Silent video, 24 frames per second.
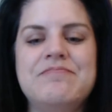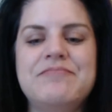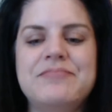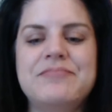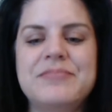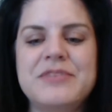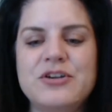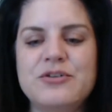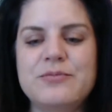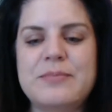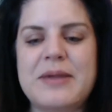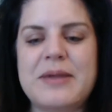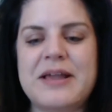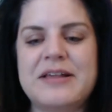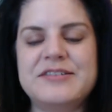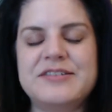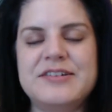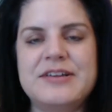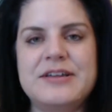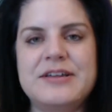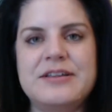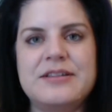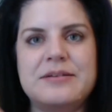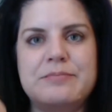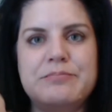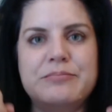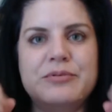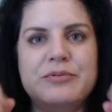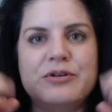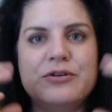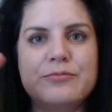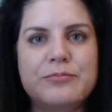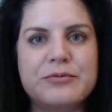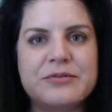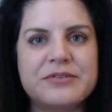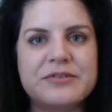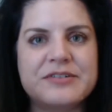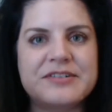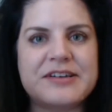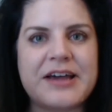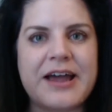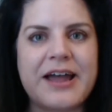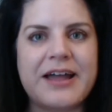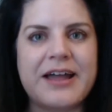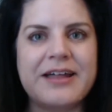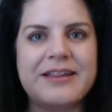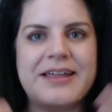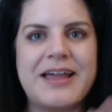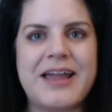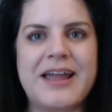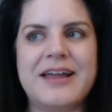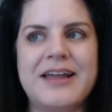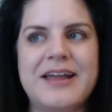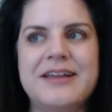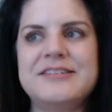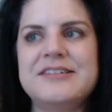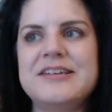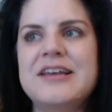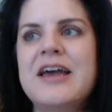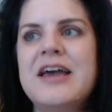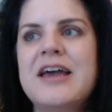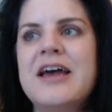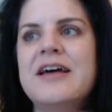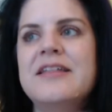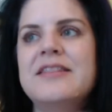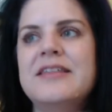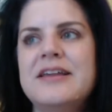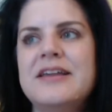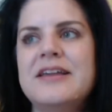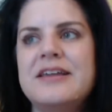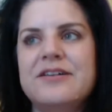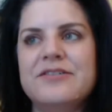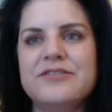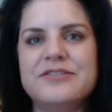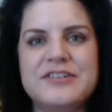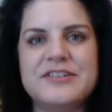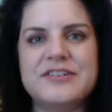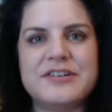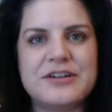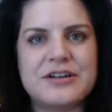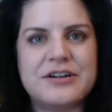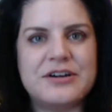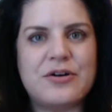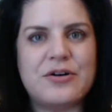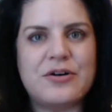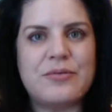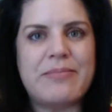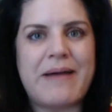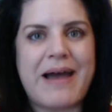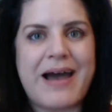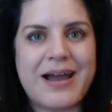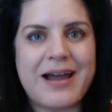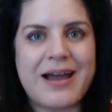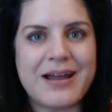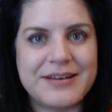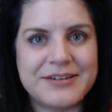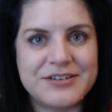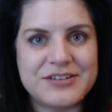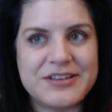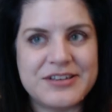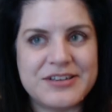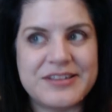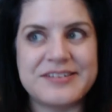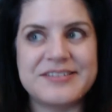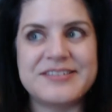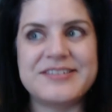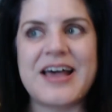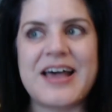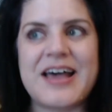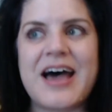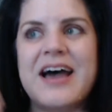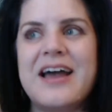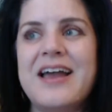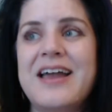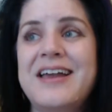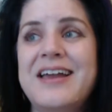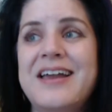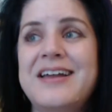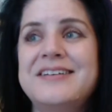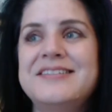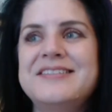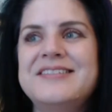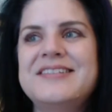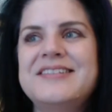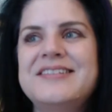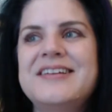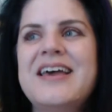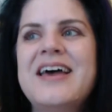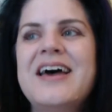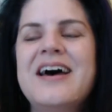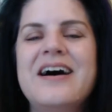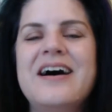You may see the pupils dilate, the ears are going to go back into the sides,